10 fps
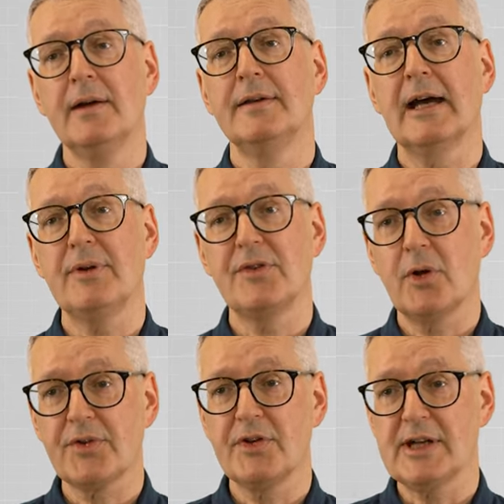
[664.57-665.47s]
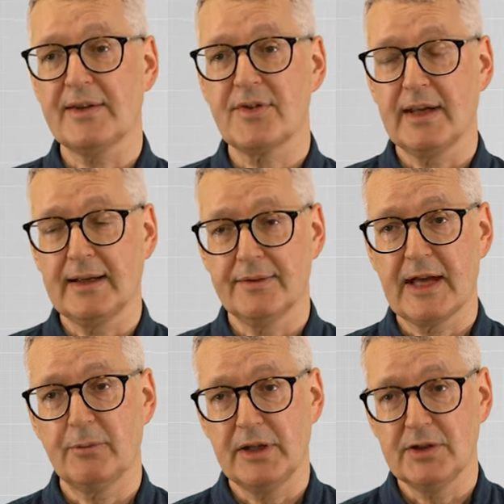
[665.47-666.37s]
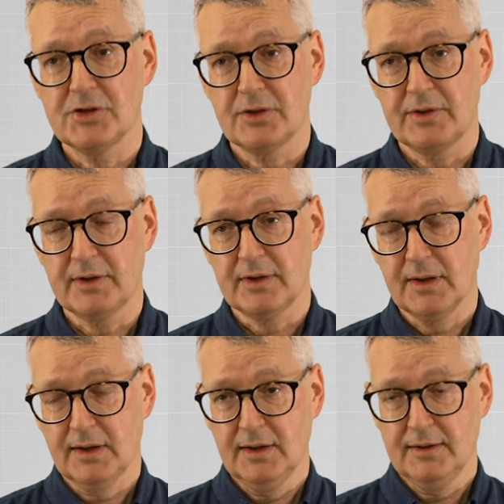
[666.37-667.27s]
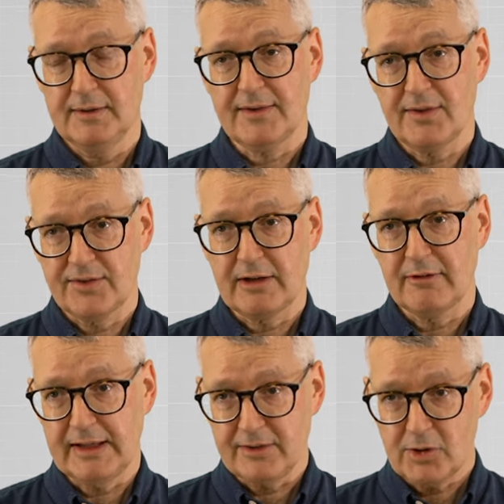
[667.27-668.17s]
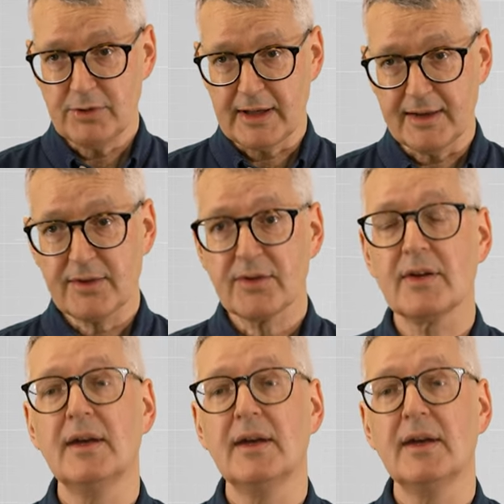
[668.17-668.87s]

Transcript: Now, he's not suggesting that we shouldn't necessarily do this.